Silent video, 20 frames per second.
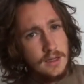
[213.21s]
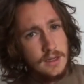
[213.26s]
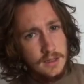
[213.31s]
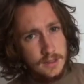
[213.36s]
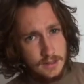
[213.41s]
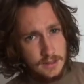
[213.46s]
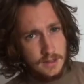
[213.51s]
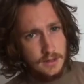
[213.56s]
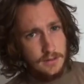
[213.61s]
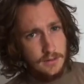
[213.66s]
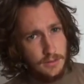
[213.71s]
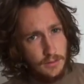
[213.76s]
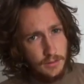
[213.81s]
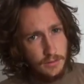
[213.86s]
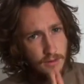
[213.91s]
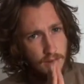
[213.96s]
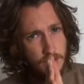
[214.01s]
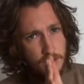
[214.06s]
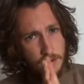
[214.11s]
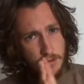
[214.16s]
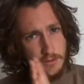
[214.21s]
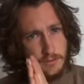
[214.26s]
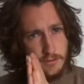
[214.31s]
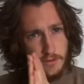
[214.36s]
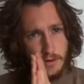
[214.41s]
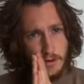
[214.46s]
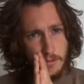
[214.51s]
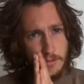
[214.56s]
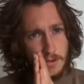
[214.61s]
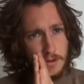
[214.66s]
So thank you
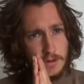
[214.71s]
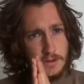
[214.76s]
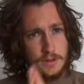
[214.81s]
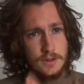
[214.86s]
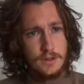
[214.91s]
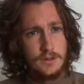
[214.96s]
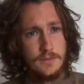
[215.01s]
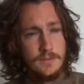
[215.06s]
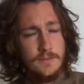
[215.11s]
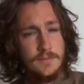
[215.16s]
very much.